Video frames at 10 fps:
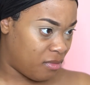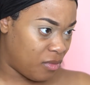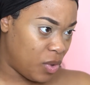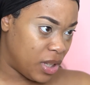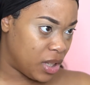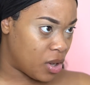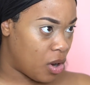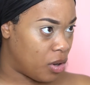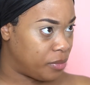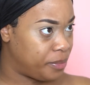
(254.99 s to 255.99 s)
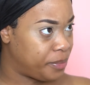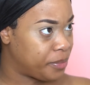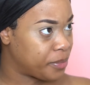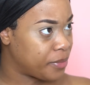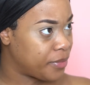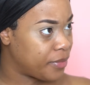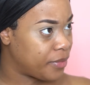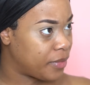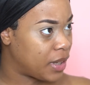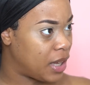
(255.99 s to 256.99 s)
what is this called?
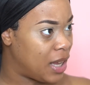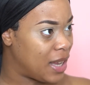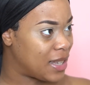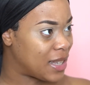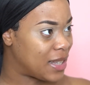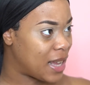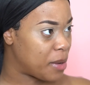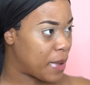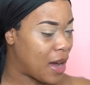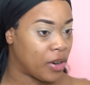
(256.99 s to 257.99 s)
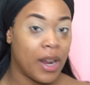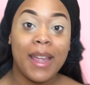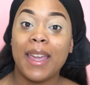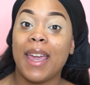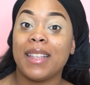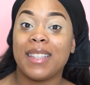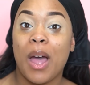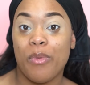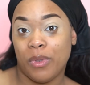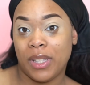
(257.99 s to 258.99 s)
It's a setting powder. Can't
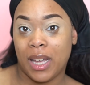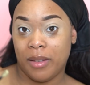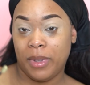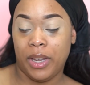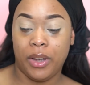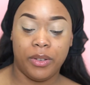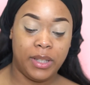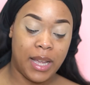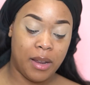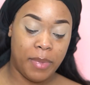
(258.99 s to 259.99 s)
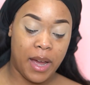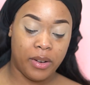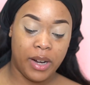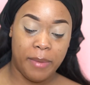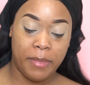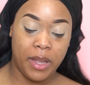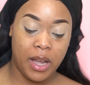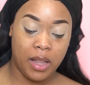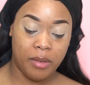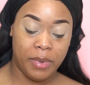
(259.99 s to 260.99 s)
Stop, Won't Stop. There you go. Setting powder in the
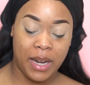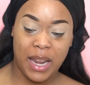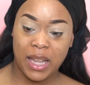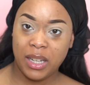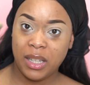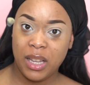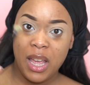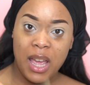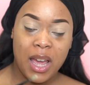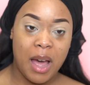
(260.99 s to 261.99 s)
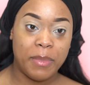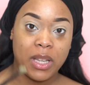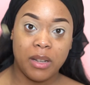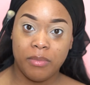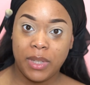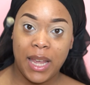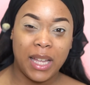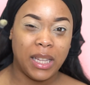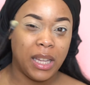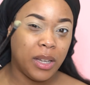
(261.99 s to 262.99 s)
color Banana. I'm just going to take
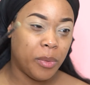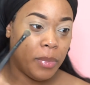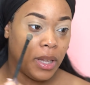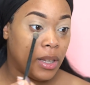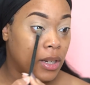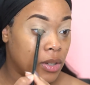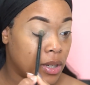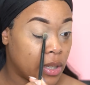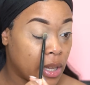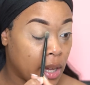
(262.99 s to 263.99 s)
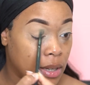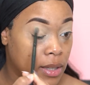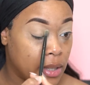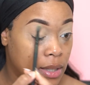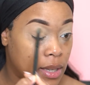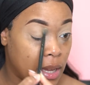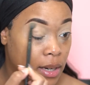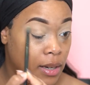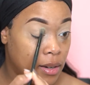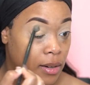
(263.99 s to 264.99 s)
a little bit and just kind of
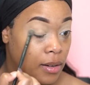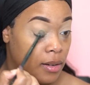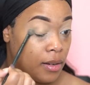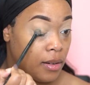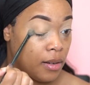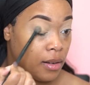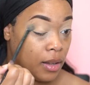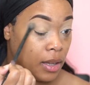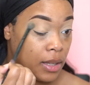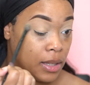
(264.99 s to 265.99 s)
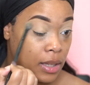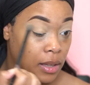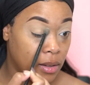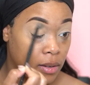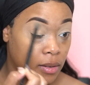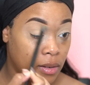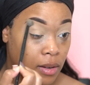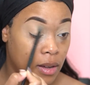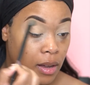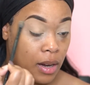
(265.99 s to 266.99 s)
set the concealer.
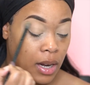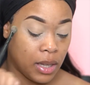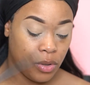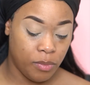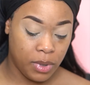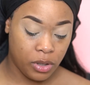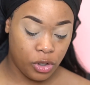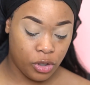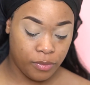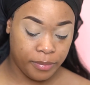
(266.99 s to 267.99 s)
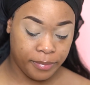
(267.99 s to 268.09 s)
Not too much.